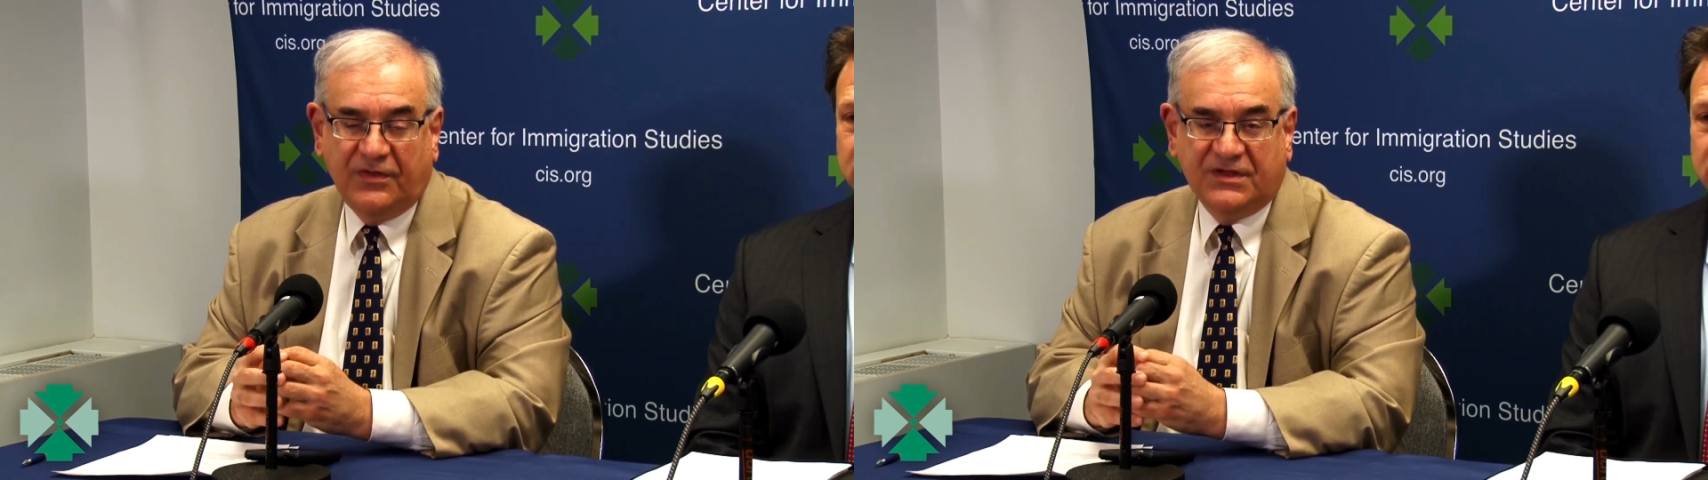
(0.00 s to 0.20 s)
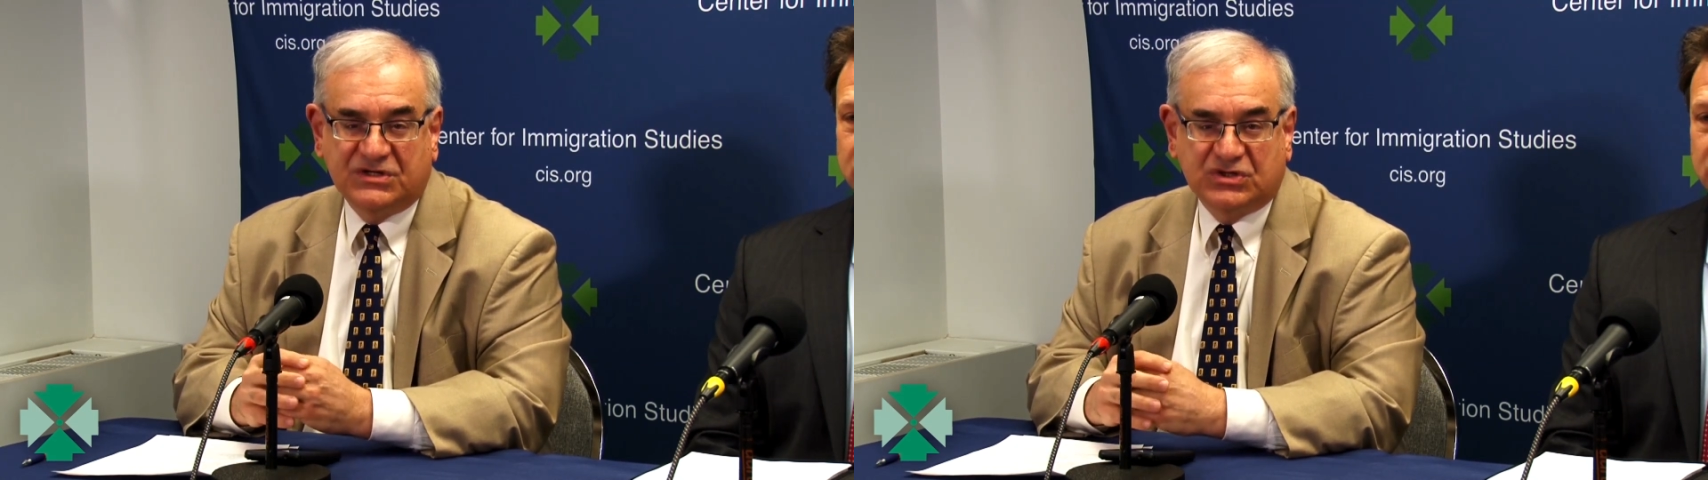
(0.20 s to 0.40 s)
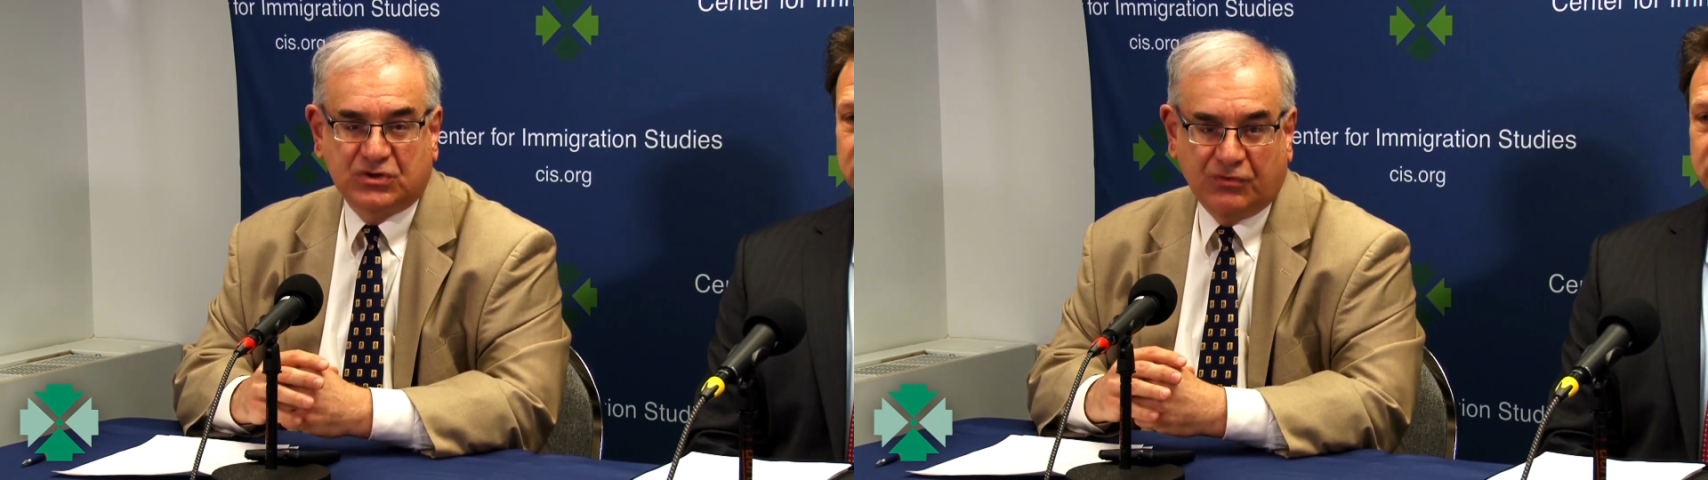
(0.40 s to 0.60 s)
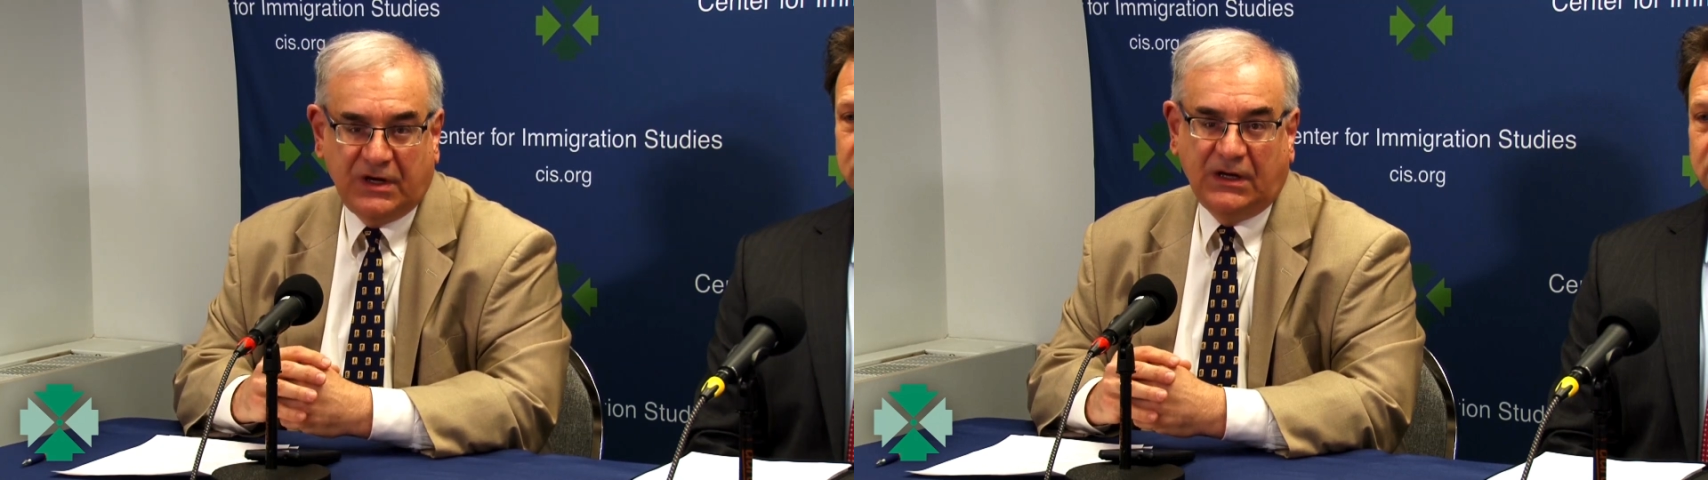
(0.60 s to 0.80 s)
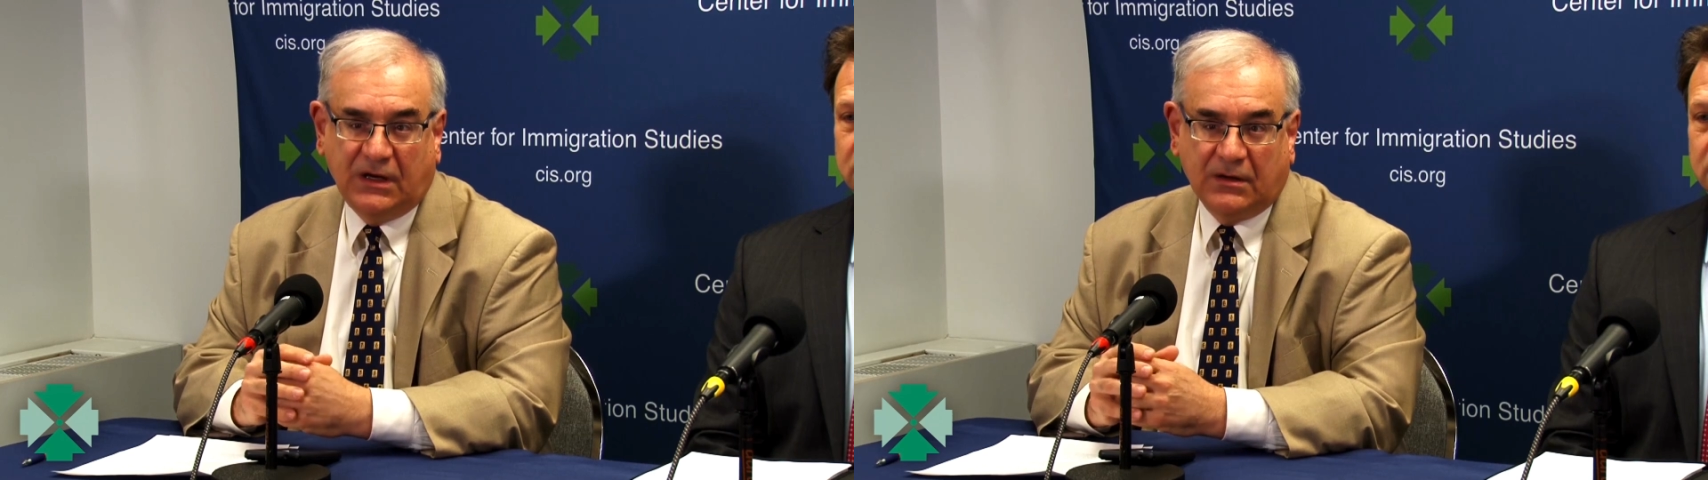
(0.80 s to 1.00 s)
this
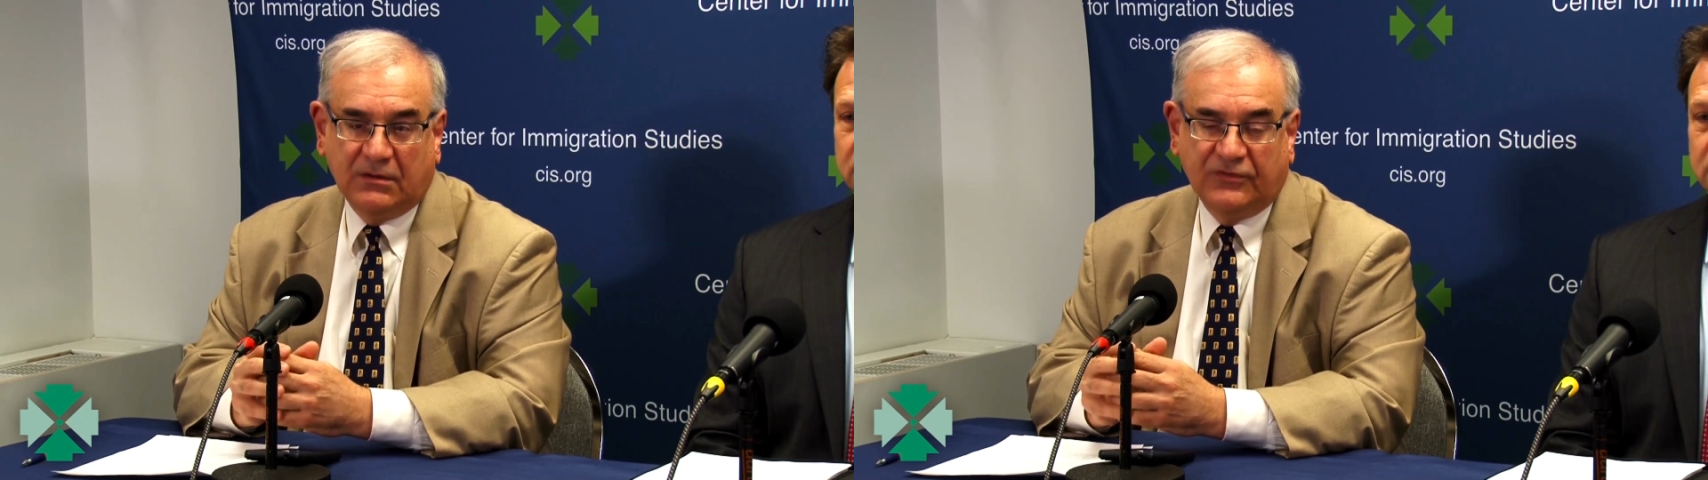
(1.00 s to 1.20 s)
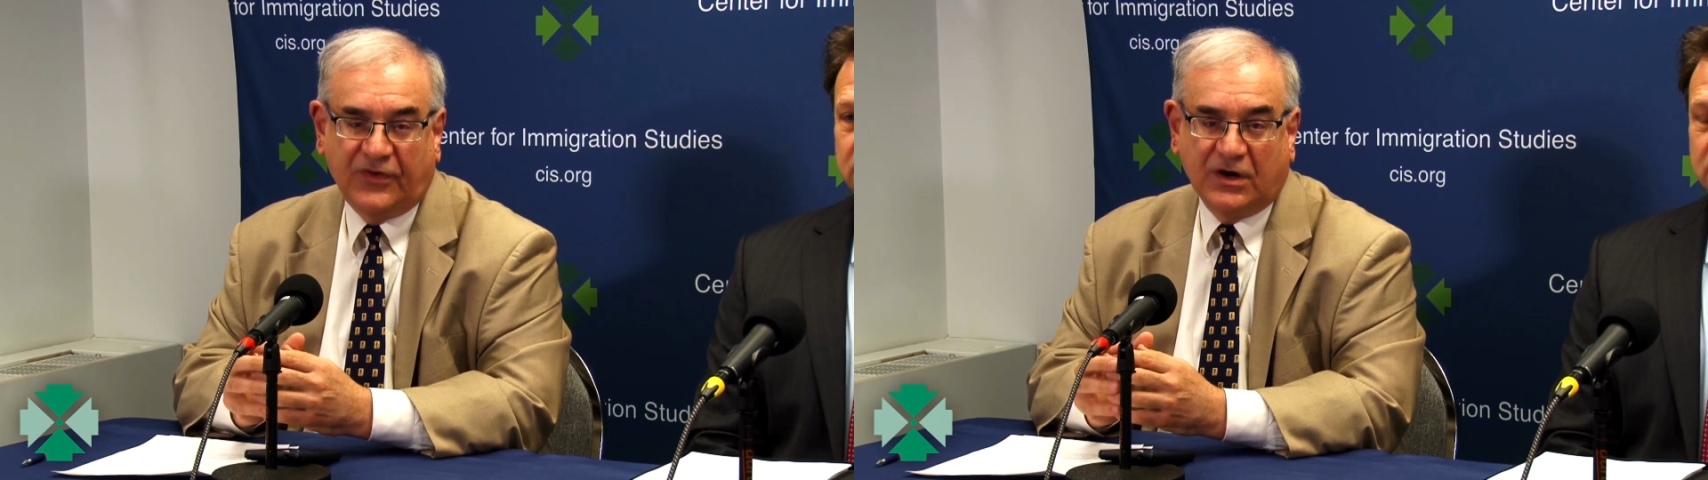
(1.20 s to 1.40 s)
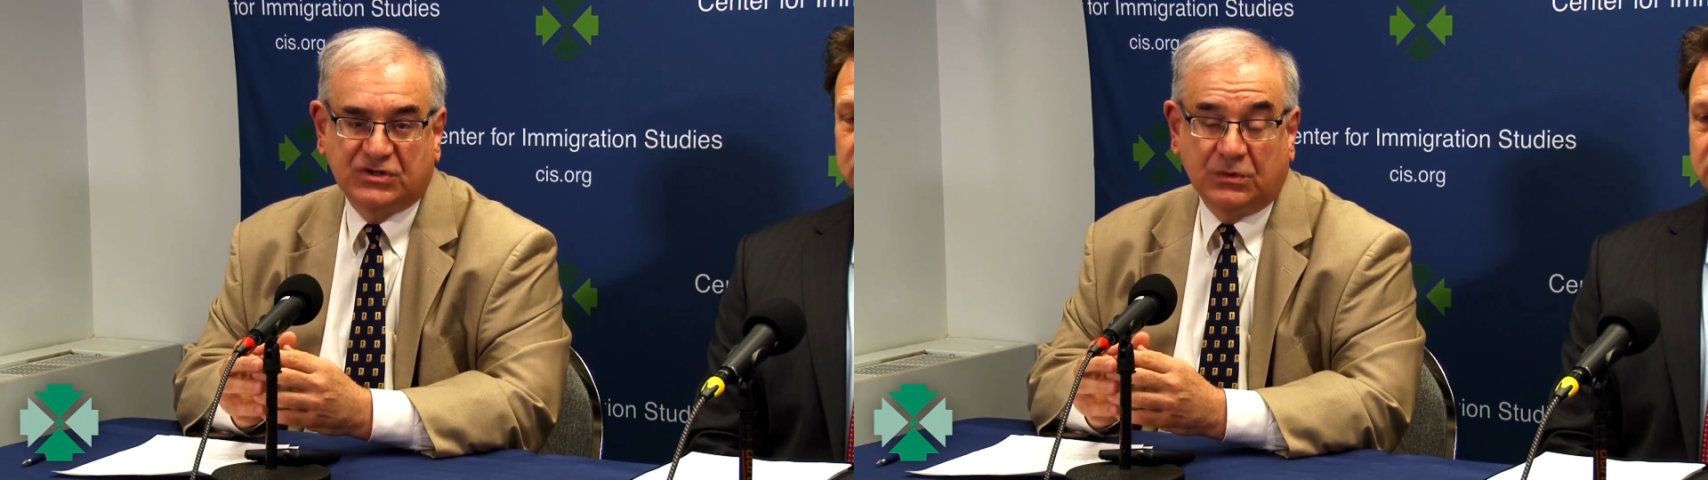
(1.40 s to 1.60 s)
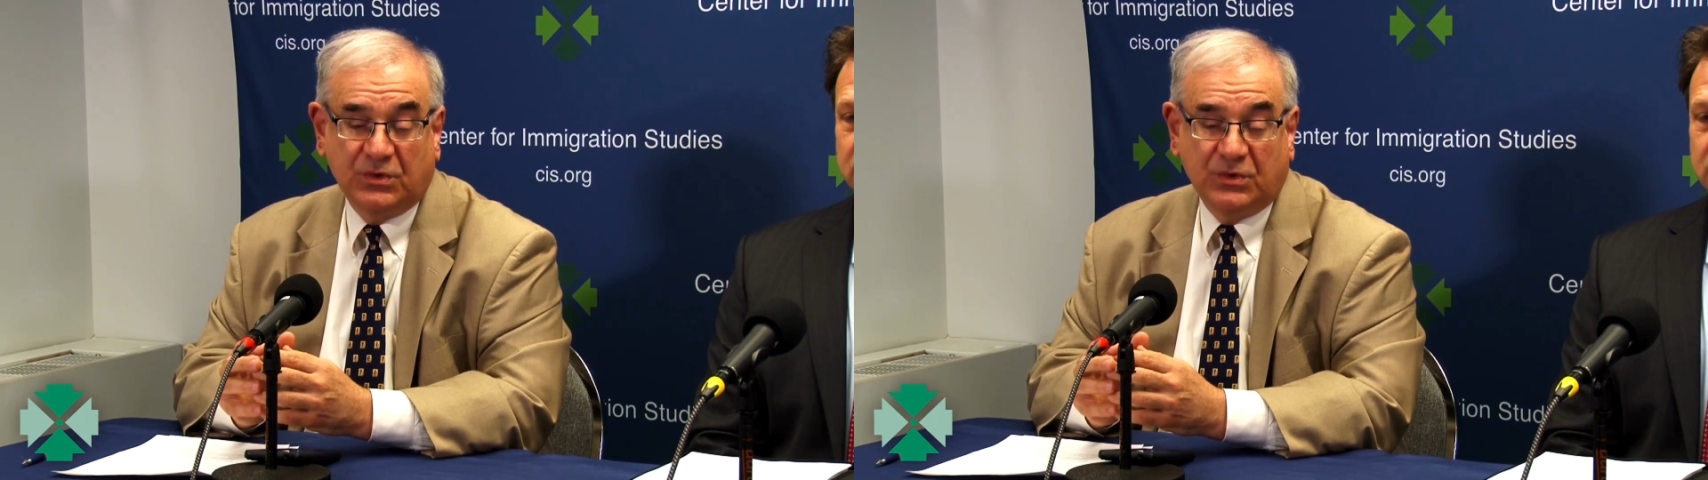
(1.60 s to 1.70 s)
screening function,